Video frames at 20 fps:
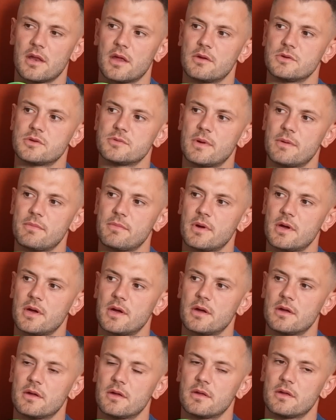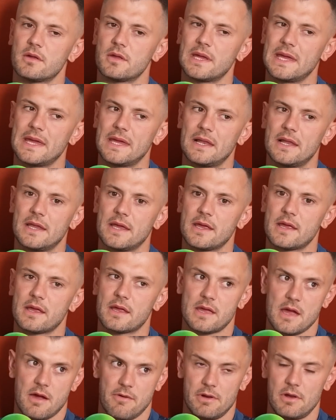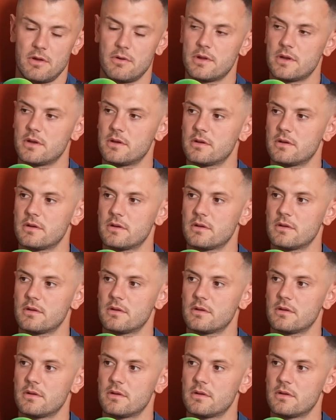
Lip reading: Yeah, I know. Do you remember Italy, Gary Lewin?